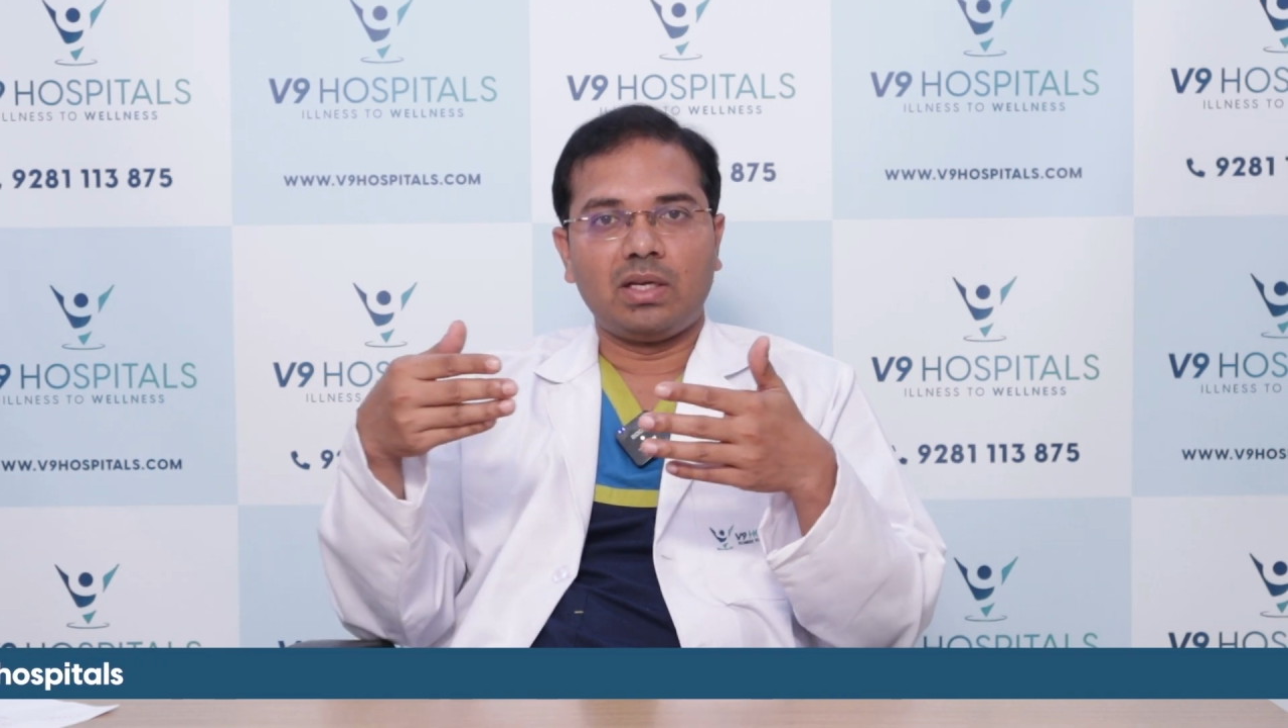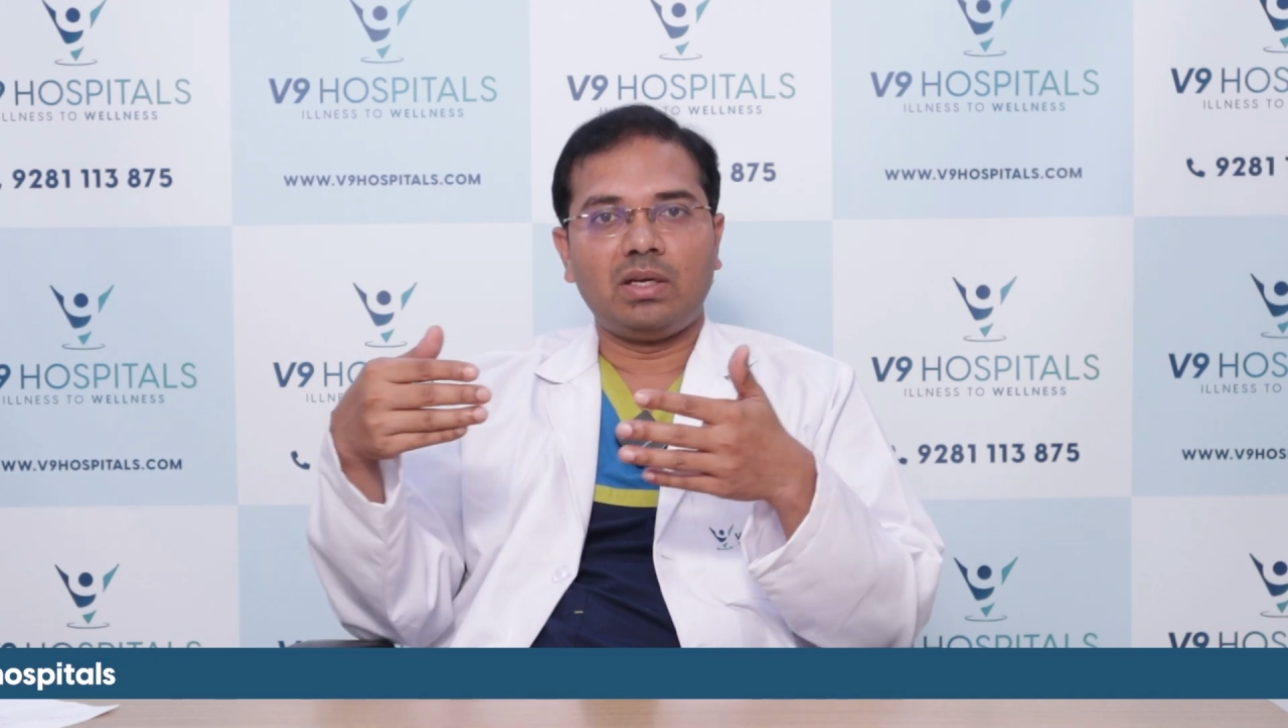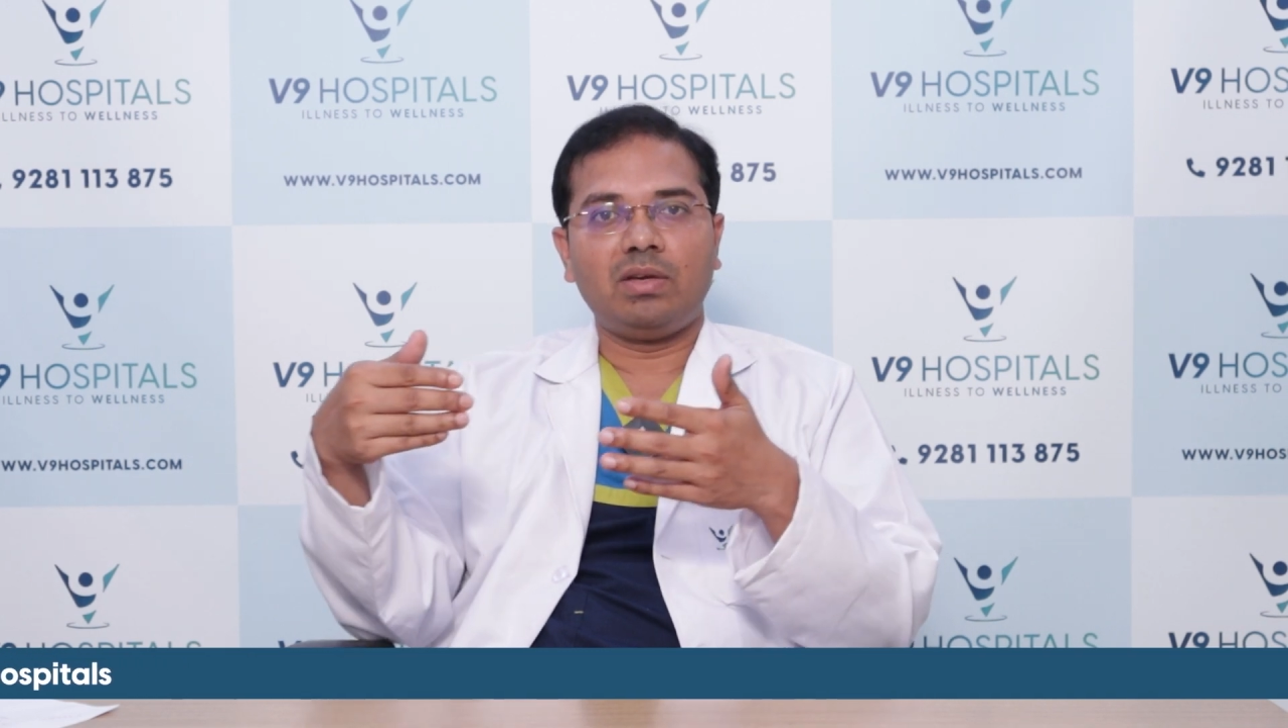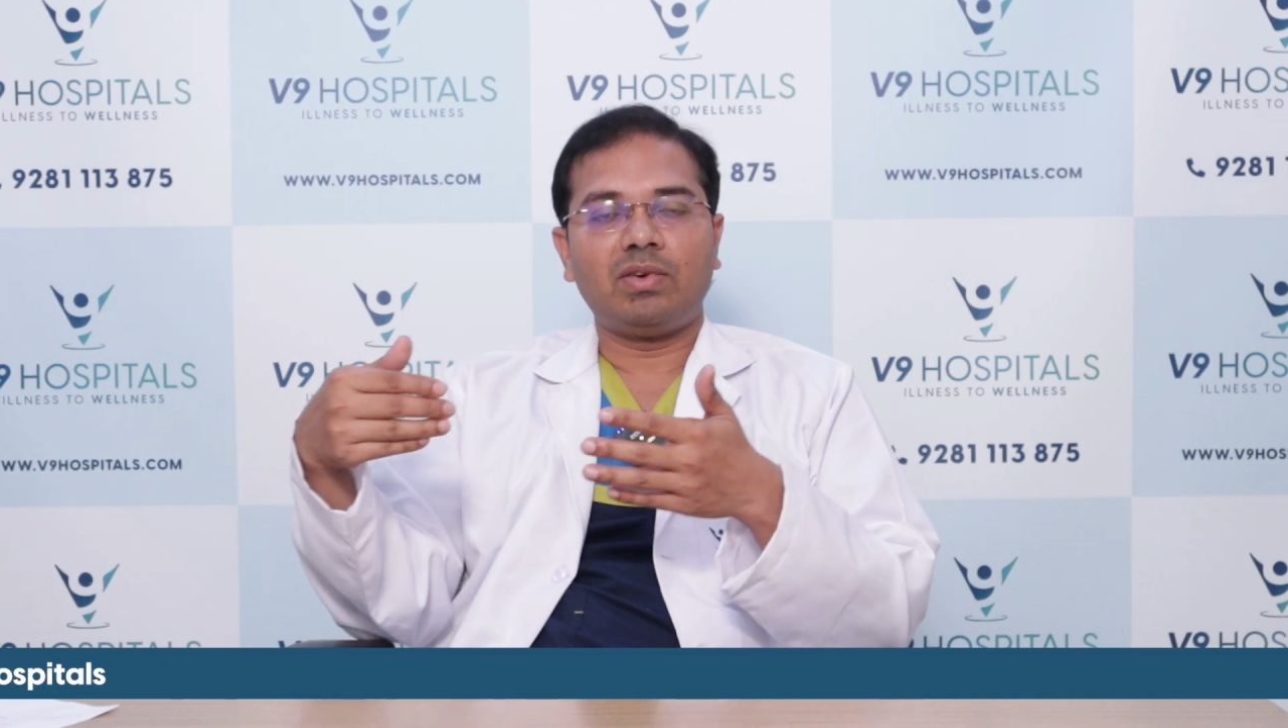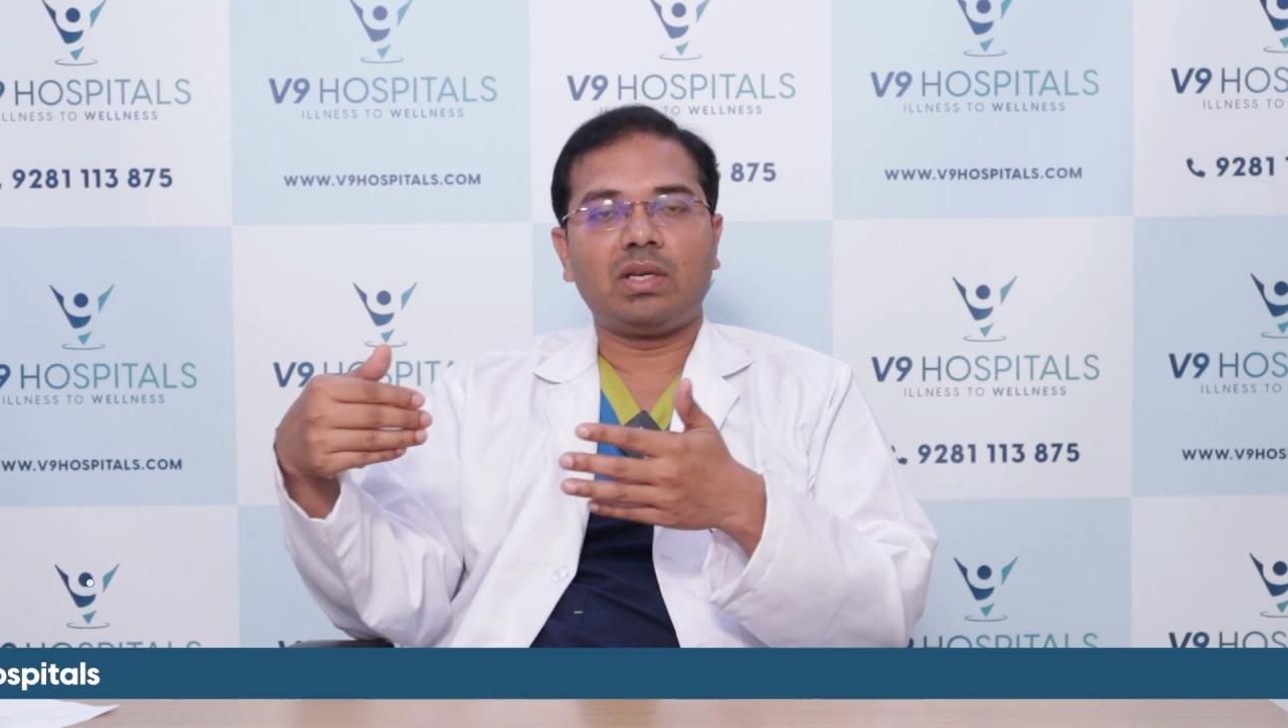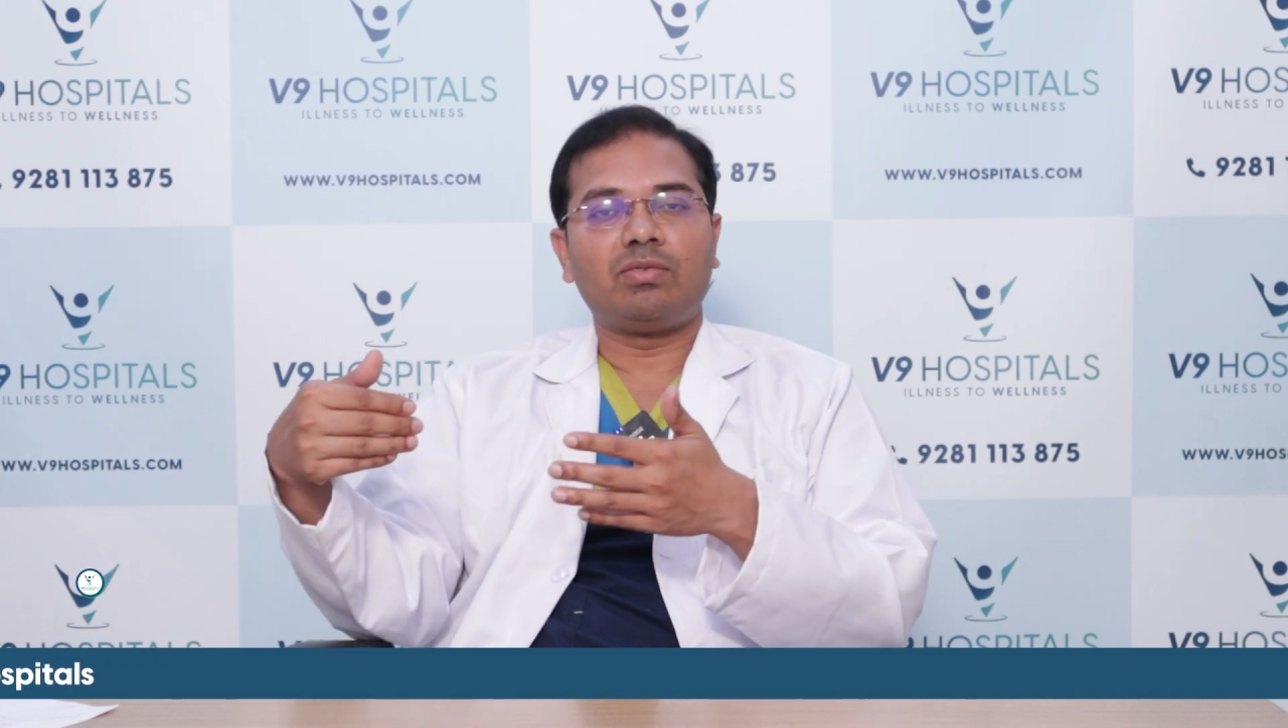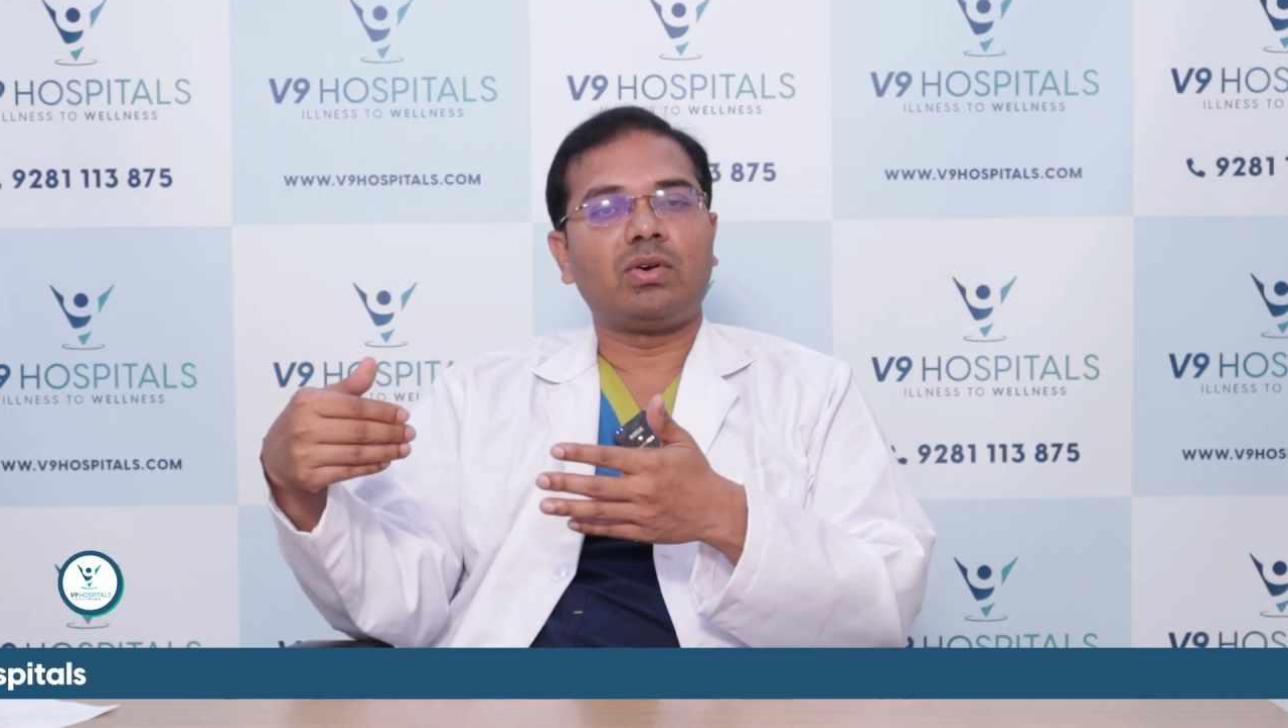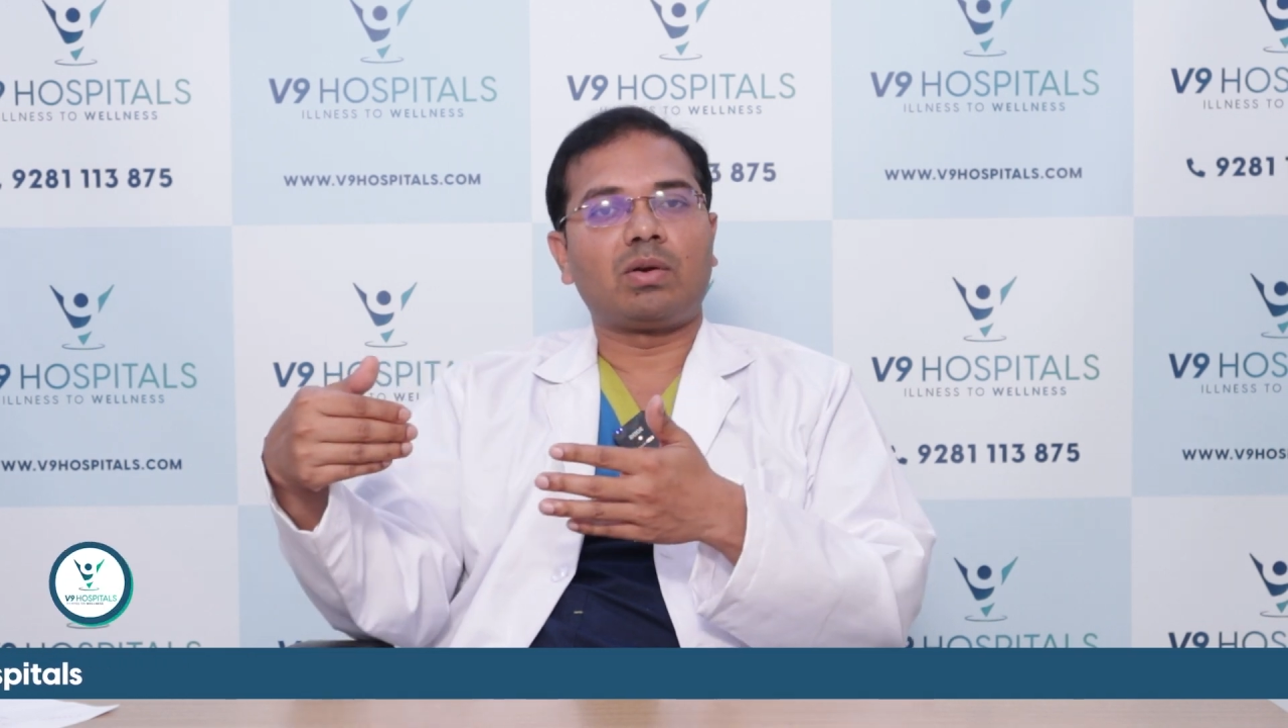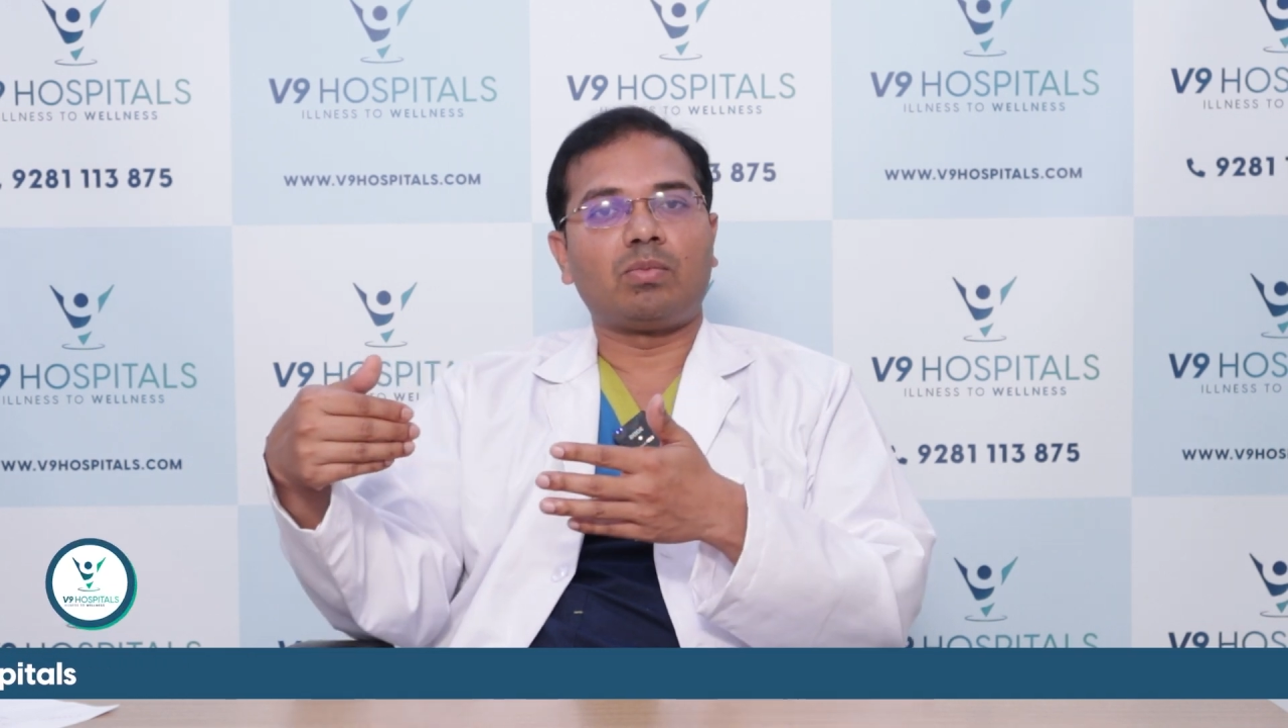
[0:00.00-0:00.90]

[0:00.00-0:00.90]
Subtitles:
even if your